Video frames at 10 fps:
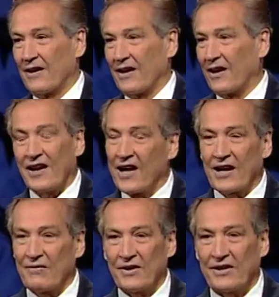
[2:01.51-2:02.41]
And none
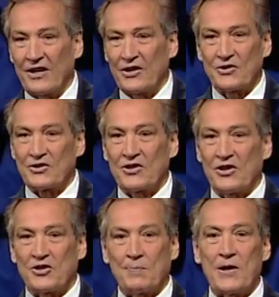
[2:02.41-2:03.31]
of it is,
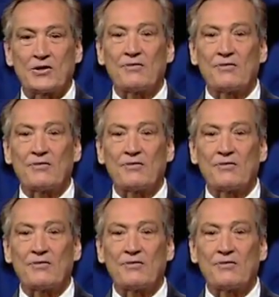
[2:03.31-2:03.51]
speaks